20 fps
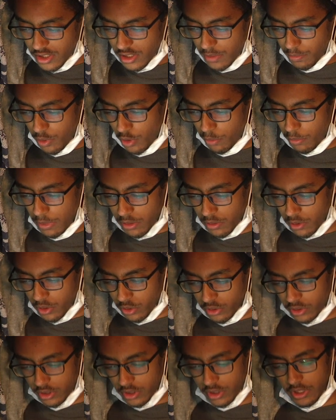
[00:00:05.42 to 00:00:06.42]
is a poem I
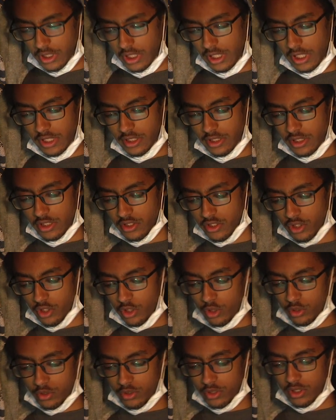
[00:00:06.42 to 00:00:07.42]
wrote, and it's
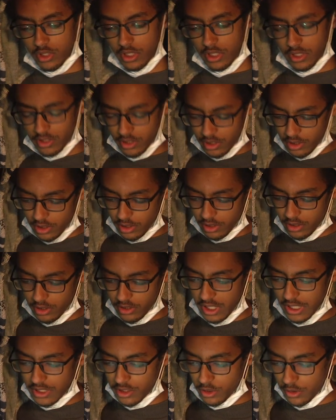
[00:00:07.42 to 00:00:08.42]
called, its
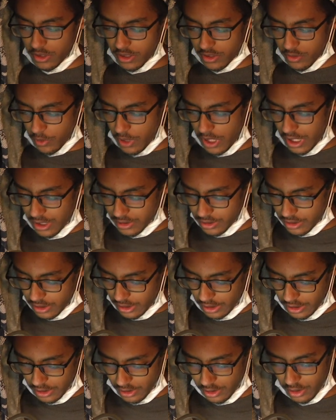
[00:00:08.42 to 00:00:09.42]
title is Reality.
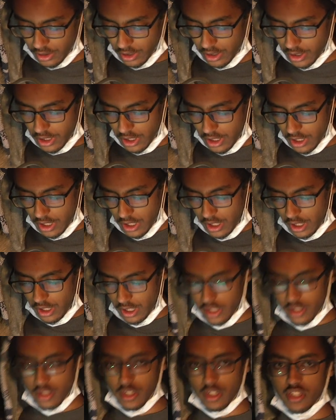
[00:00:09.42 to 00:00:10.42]

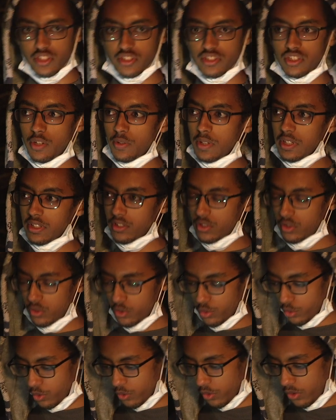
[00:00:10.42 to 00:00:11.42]
And it's directed
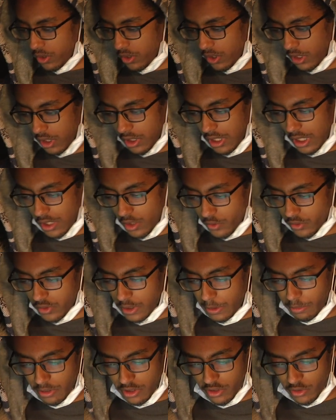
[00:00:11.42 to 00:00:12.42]
to the god of
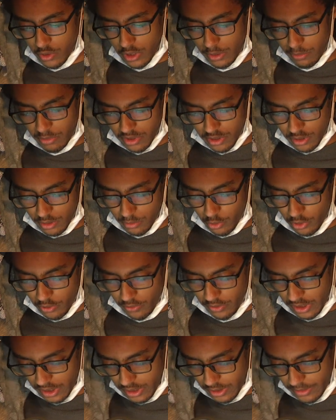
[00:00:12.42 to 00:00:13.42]
sleep and dreams,
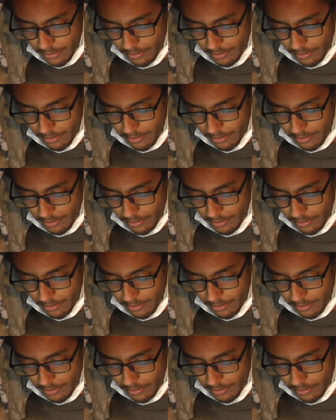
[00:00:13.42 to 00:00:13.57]
Morpheus.